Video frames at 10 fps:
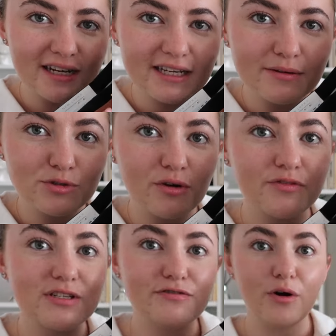Like, it was
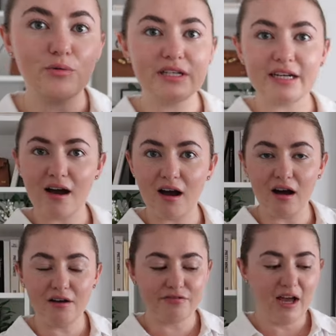obviously folded in
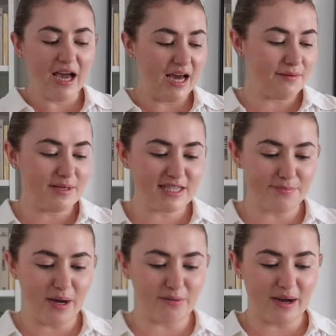half, and it means the
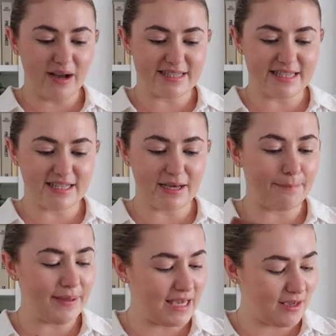belt now has this
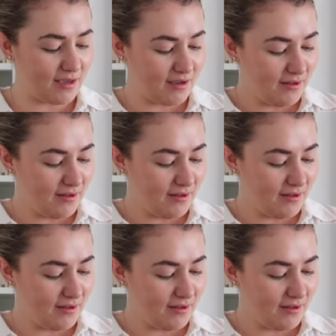like big